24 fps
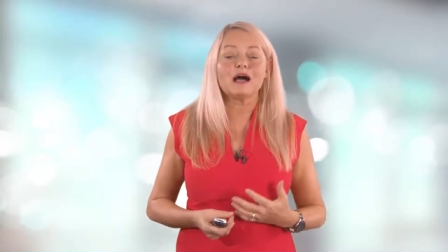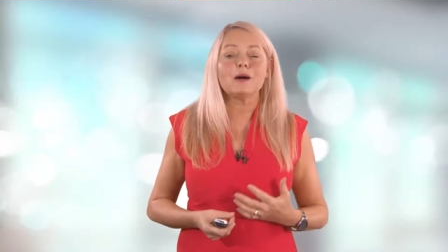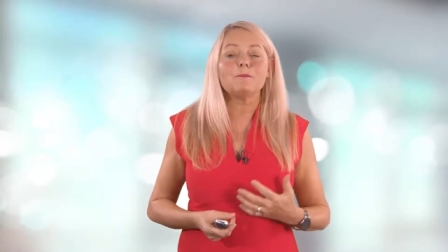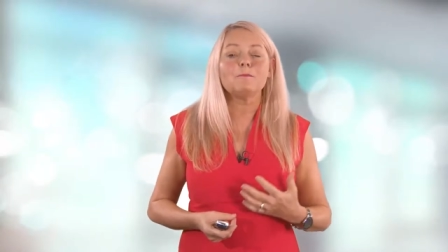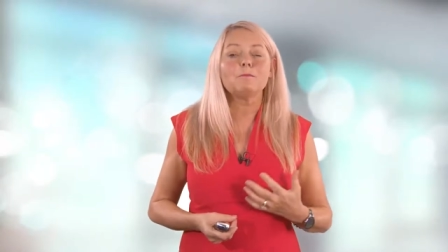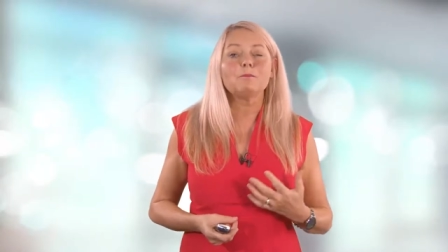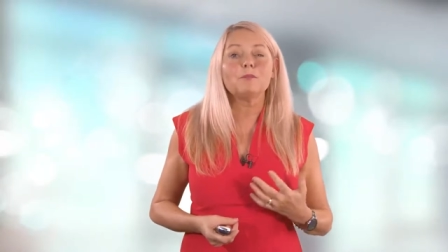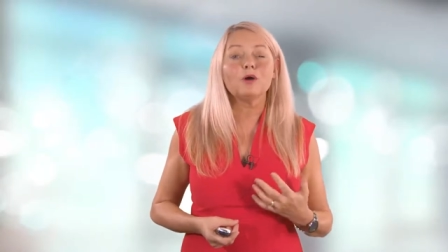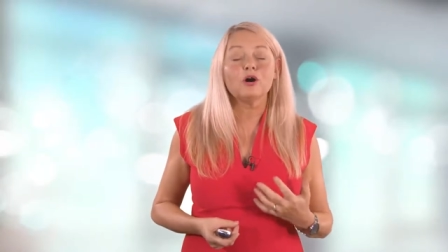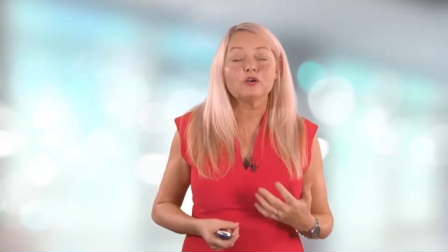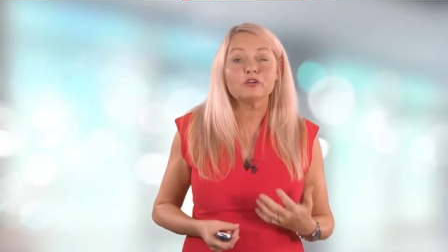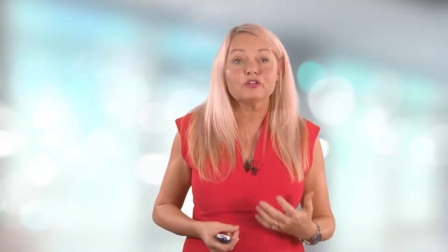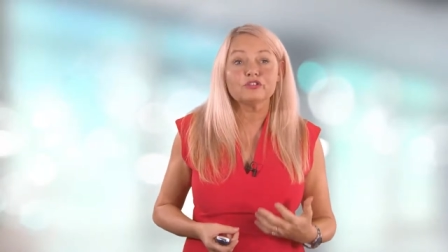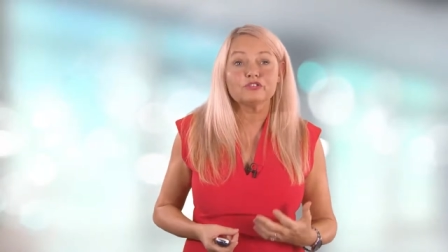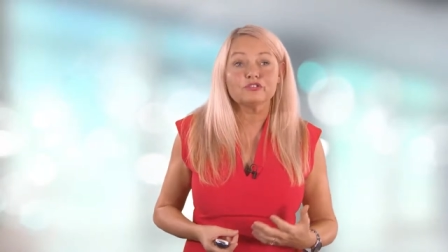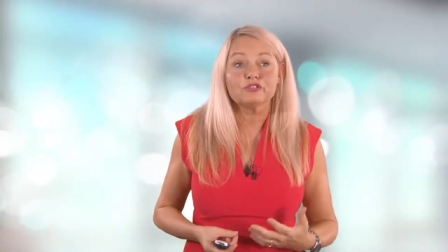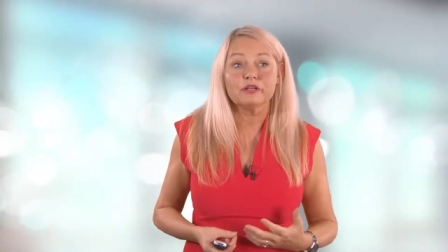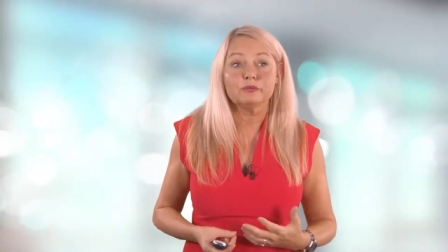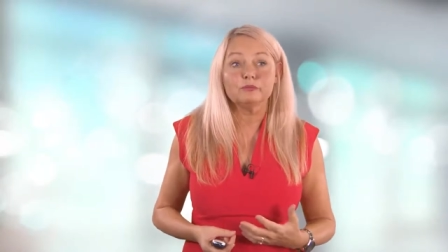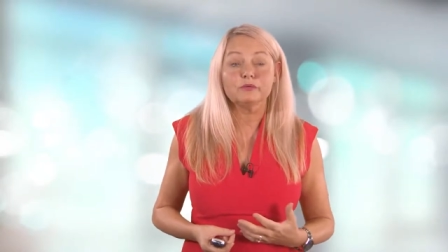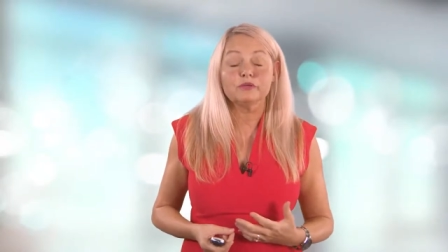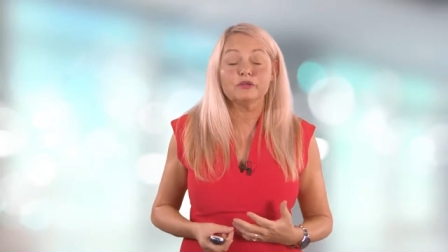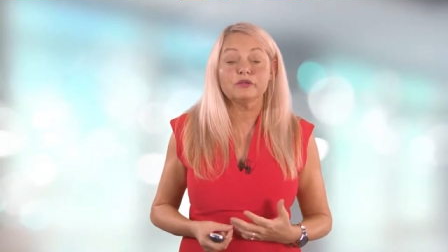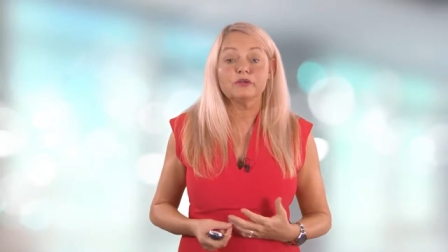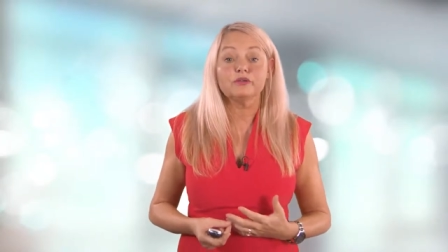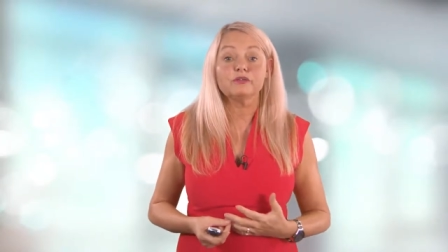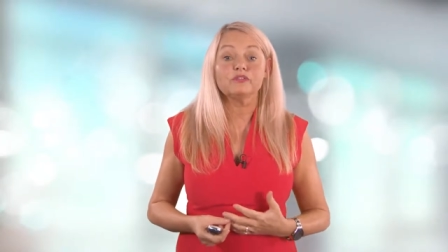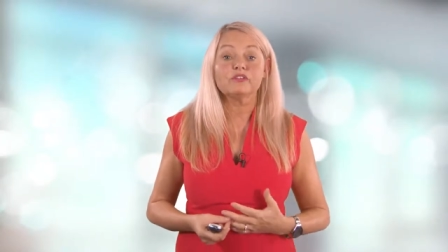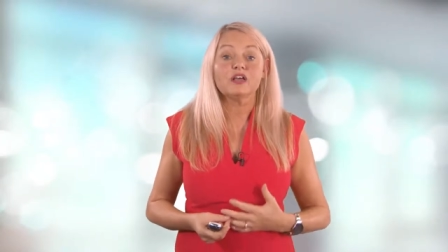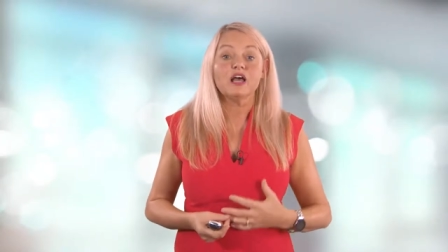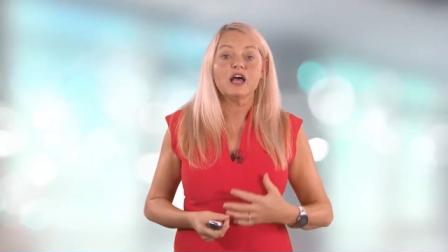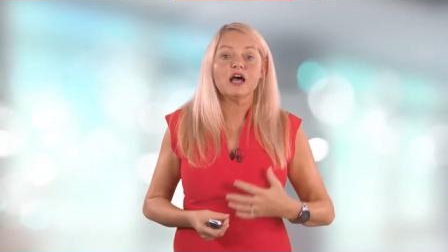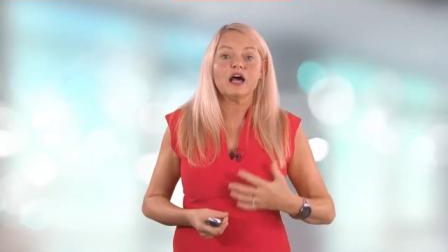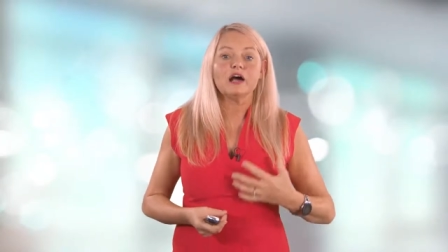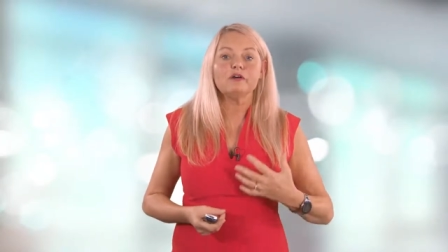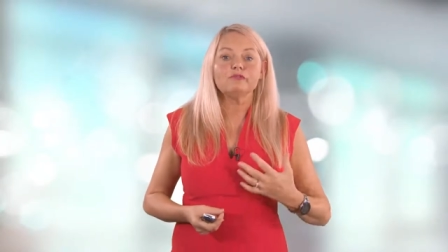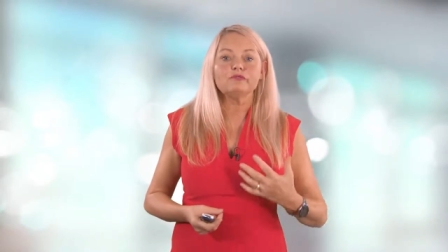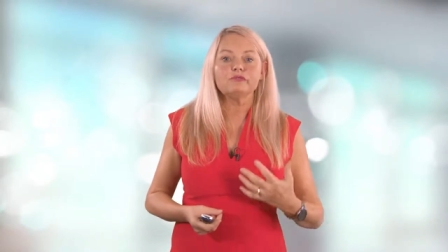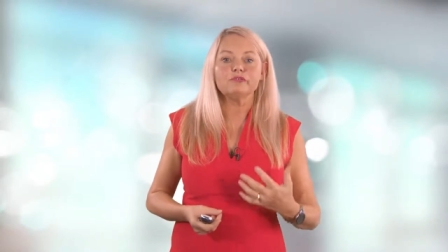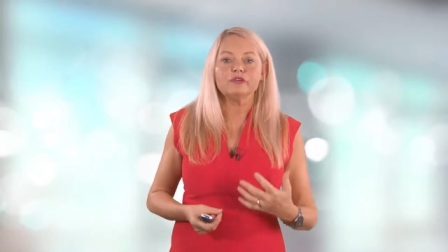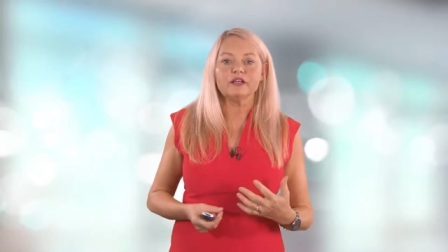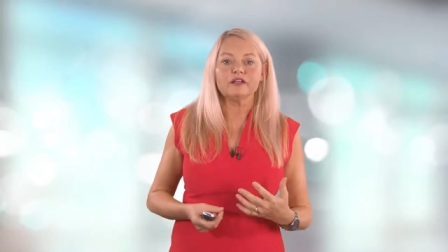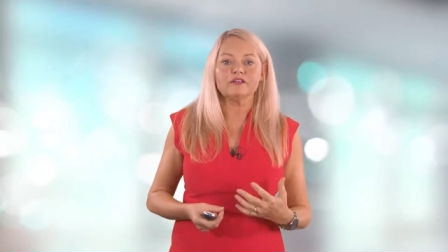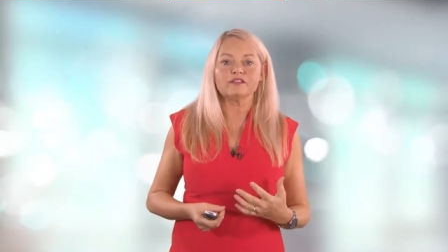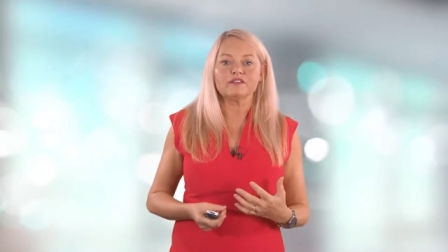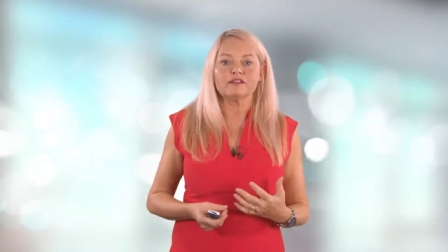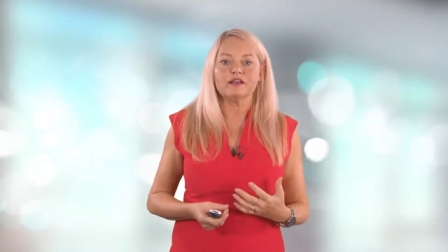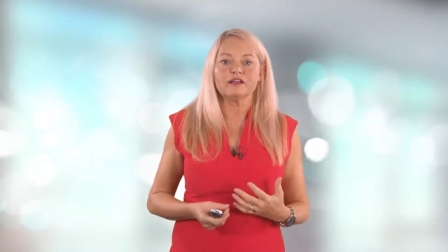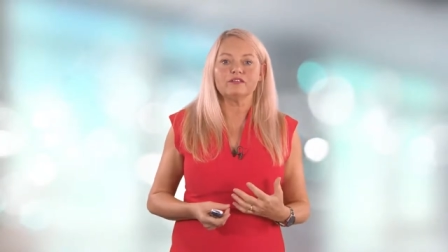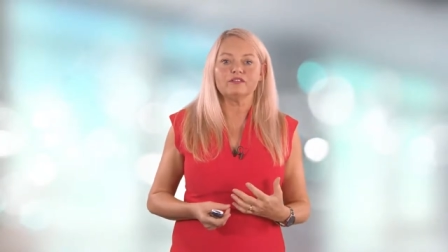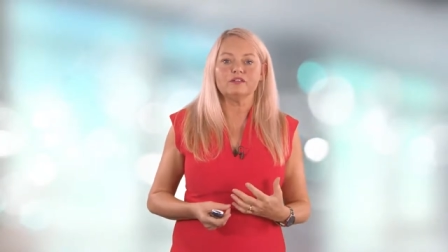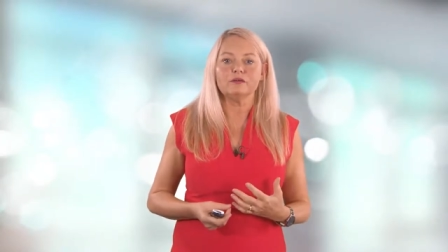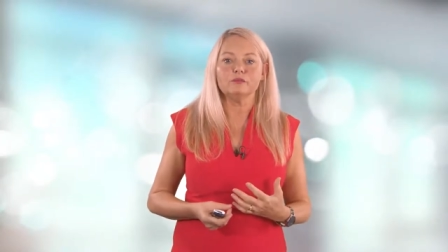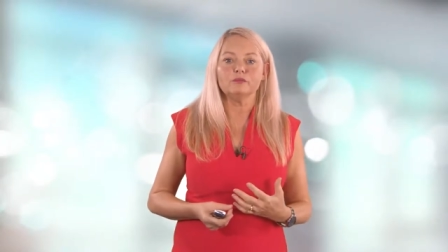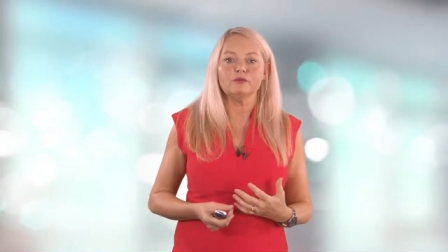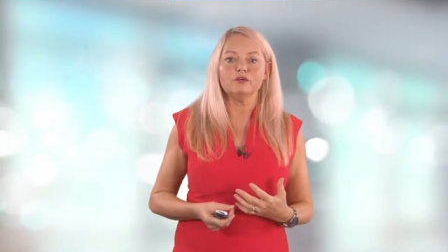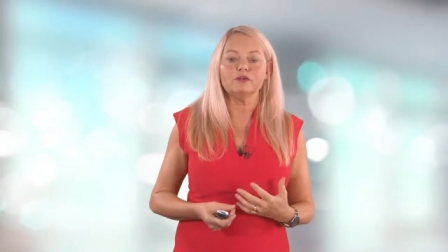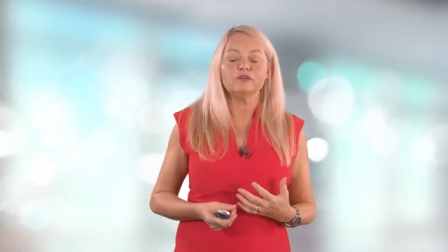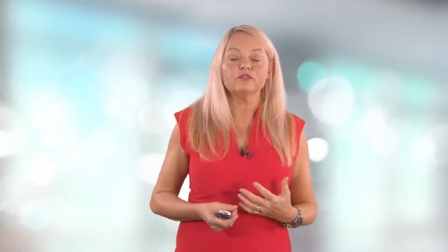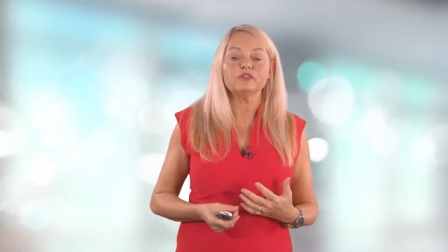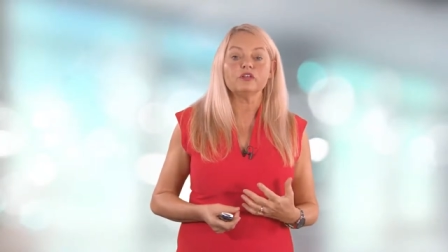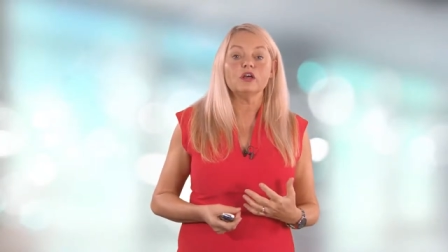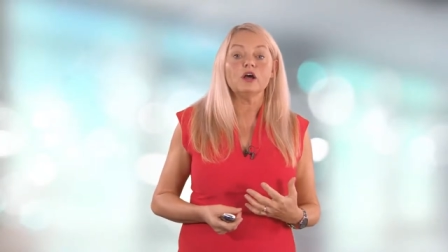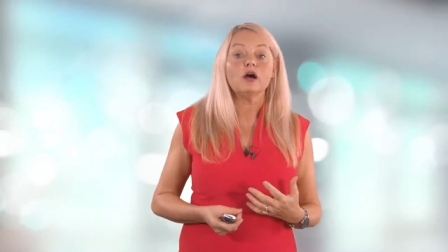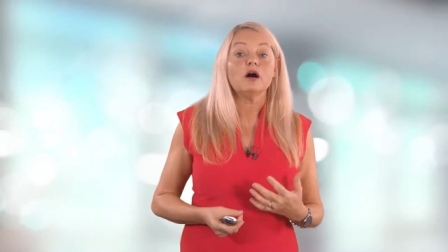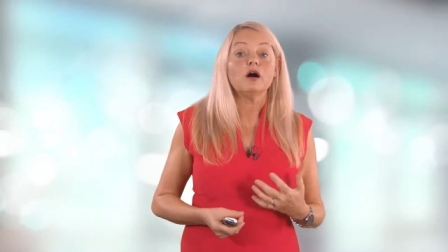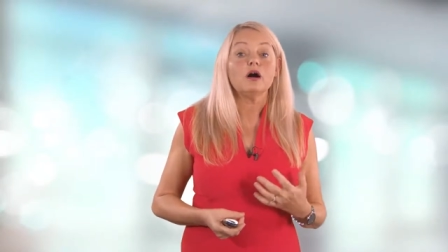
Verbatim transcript: and monitoring wounds and reassessing wounds.